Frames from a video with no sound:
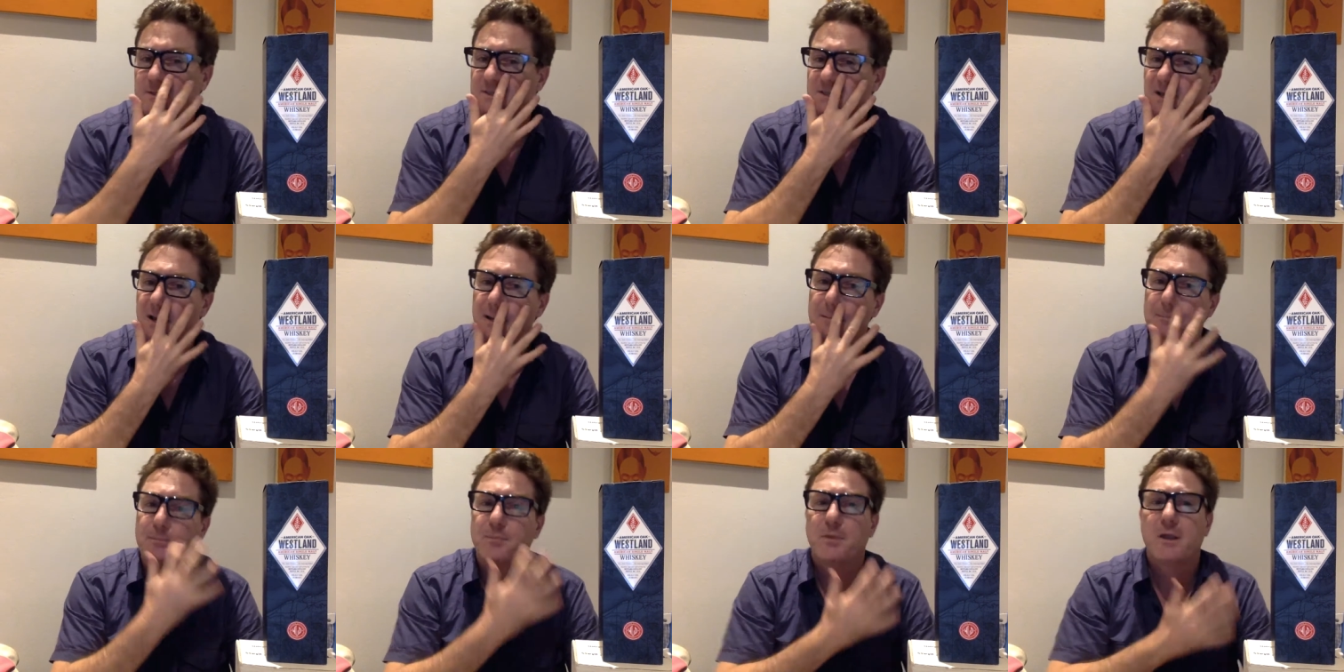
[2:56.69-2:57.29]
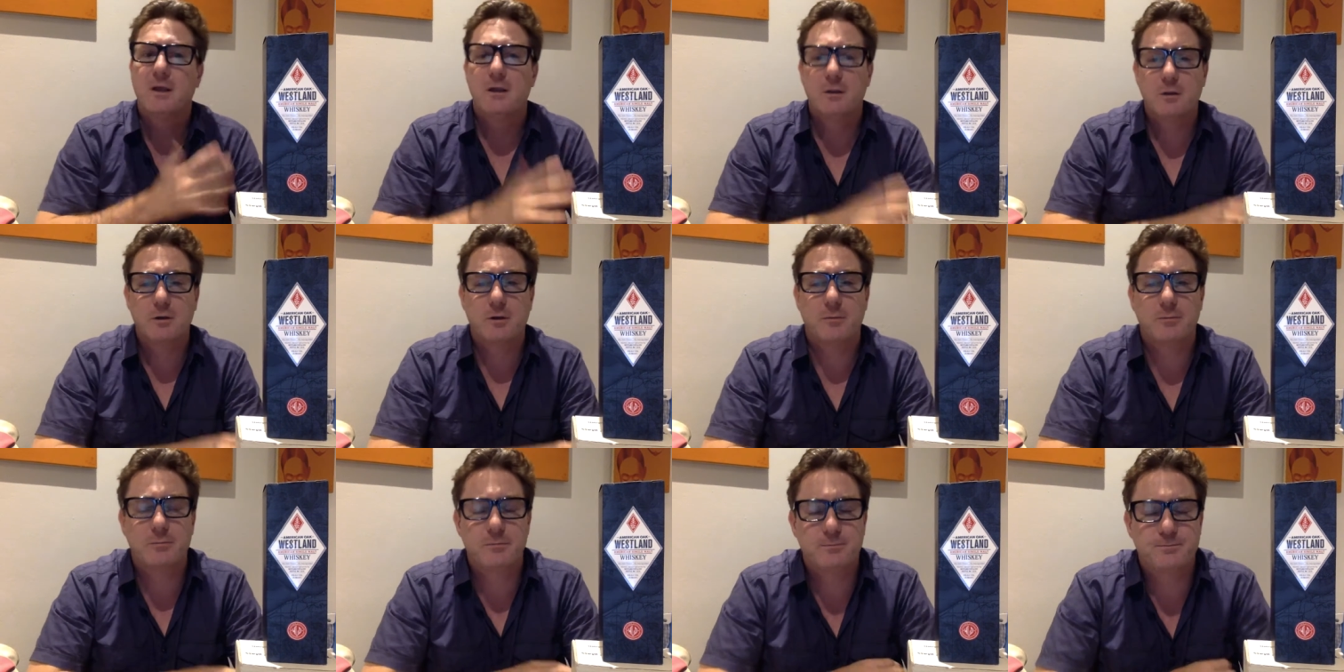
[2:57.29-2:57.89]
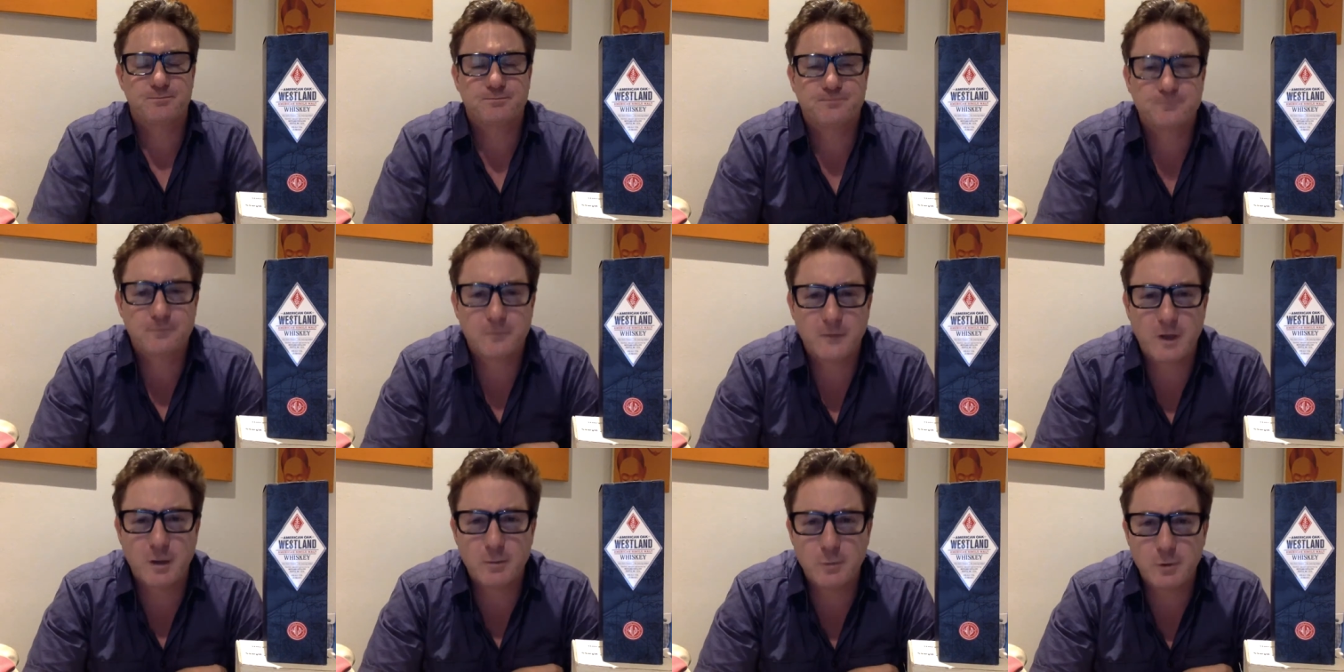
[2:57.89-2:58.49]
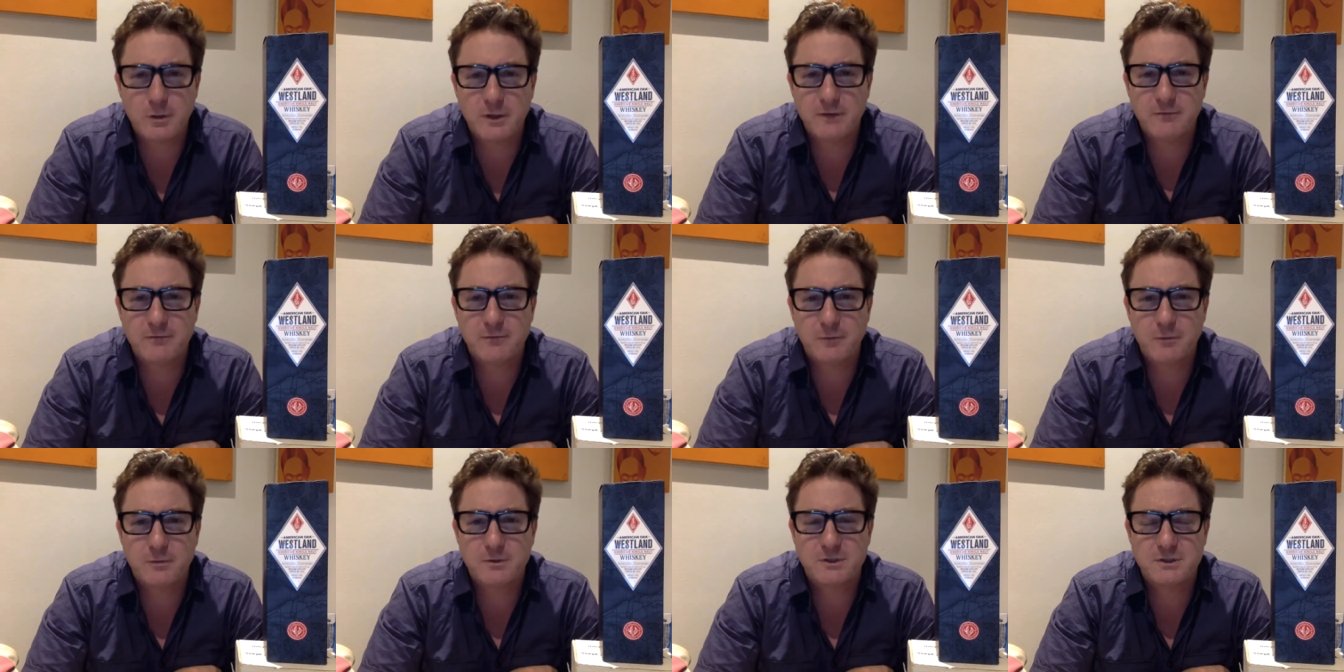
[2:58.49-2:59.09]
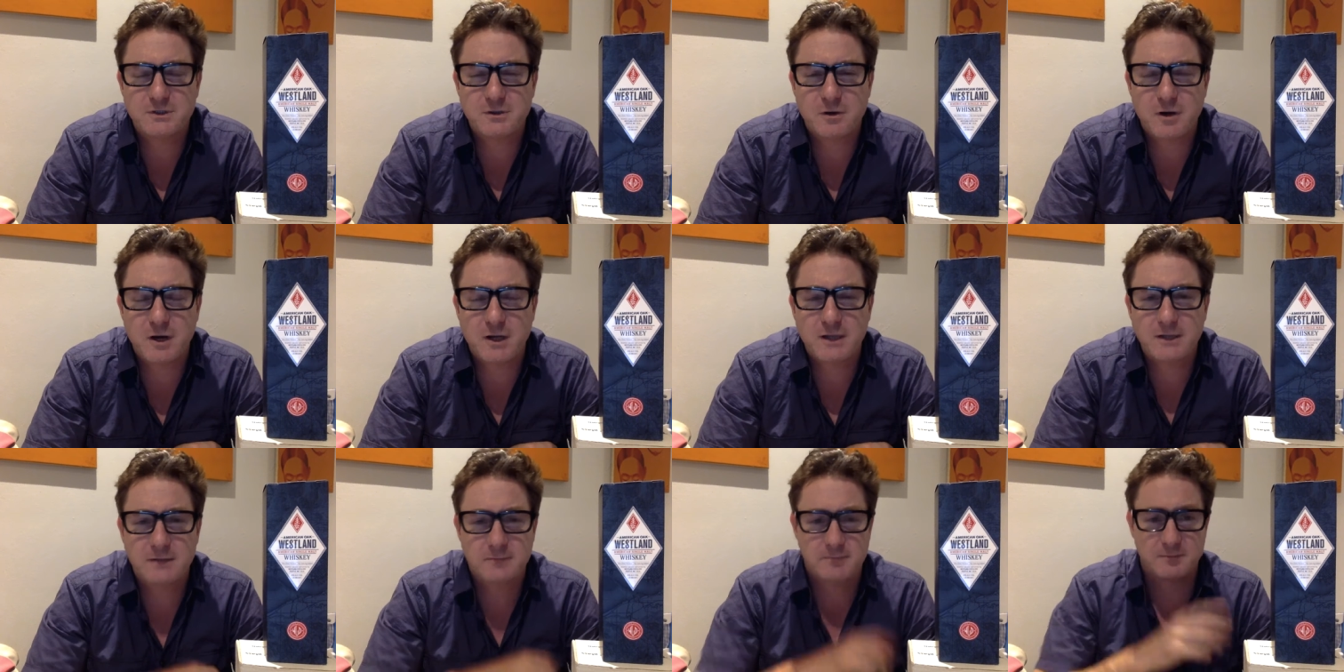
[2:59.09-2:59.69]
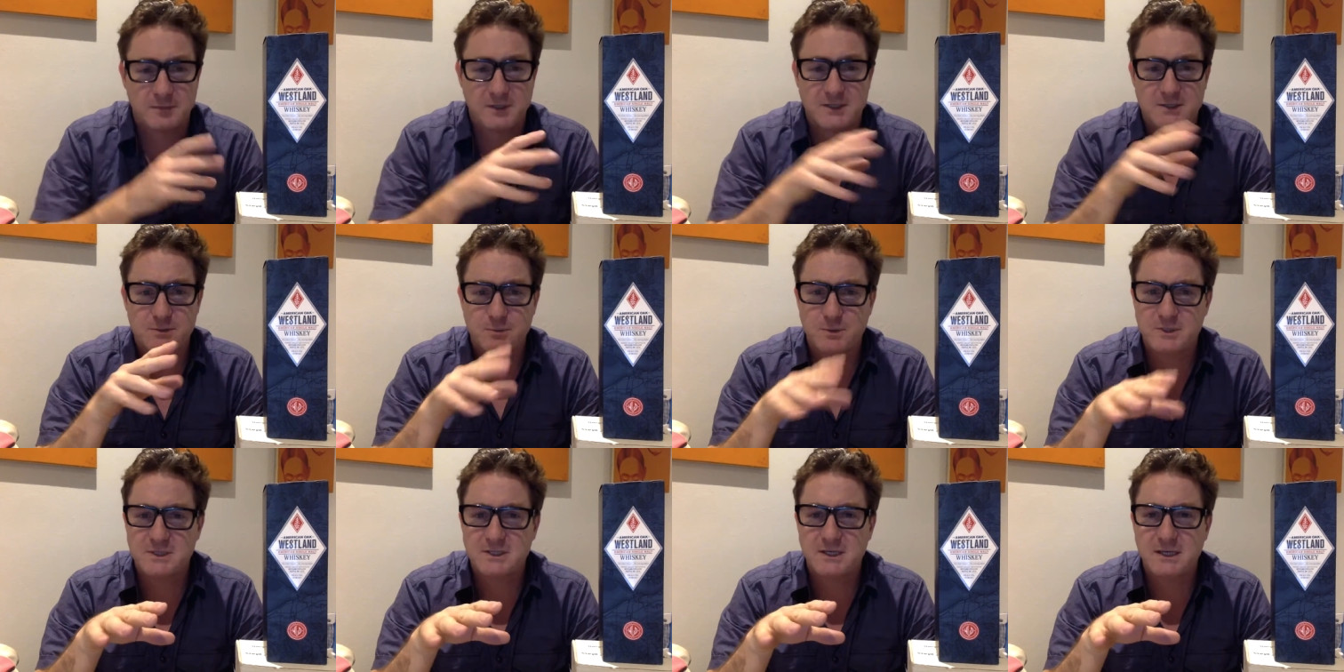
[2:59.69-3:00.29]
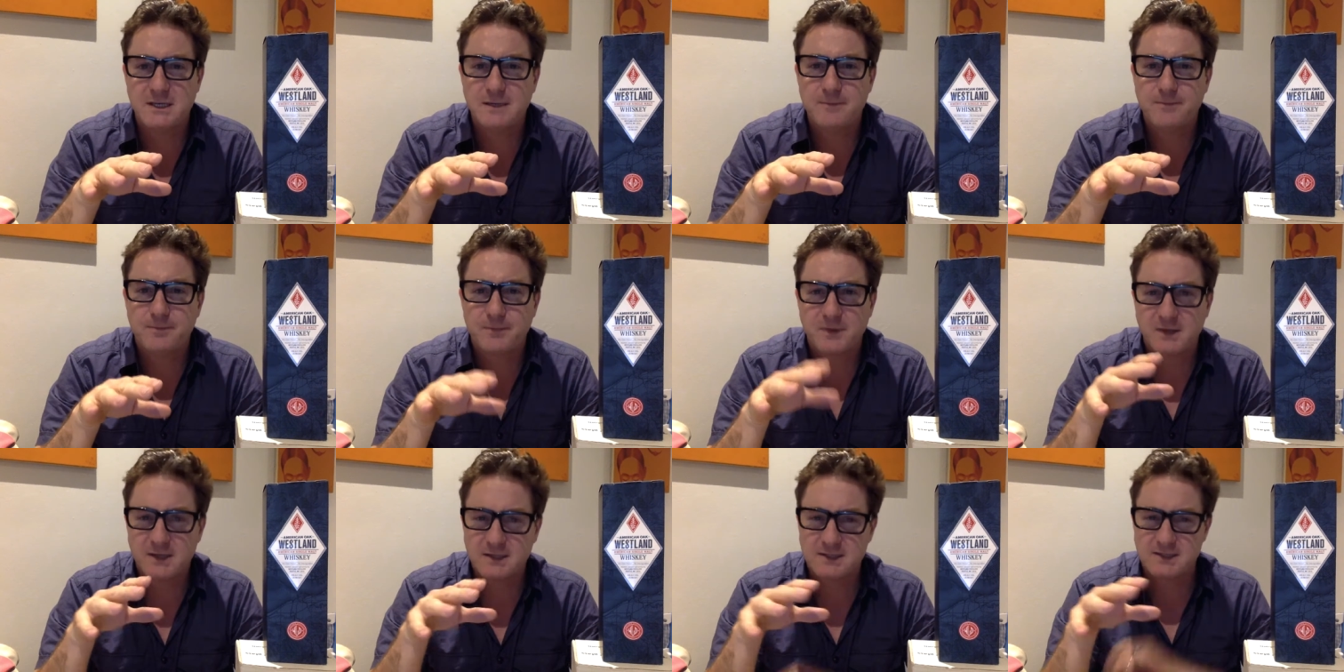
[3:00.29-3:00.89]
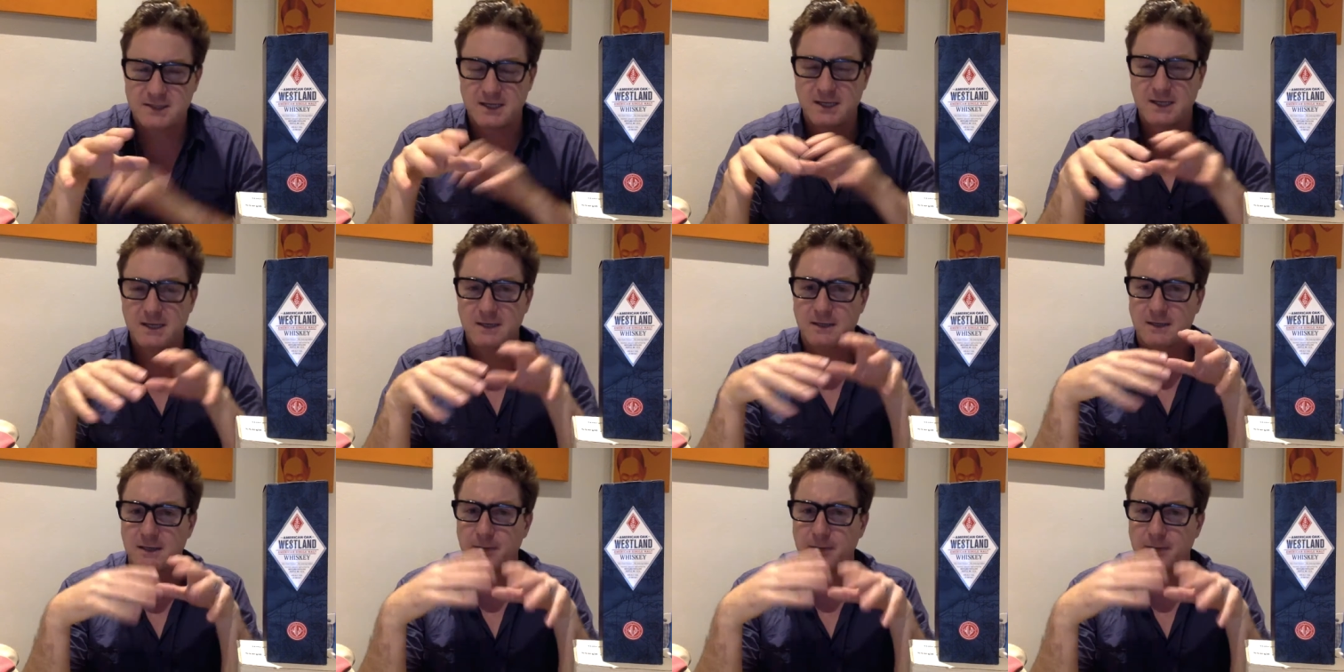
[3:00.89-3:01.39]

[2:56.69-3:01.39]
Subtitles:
So, look, I'm looking forward to trying this whiskey to see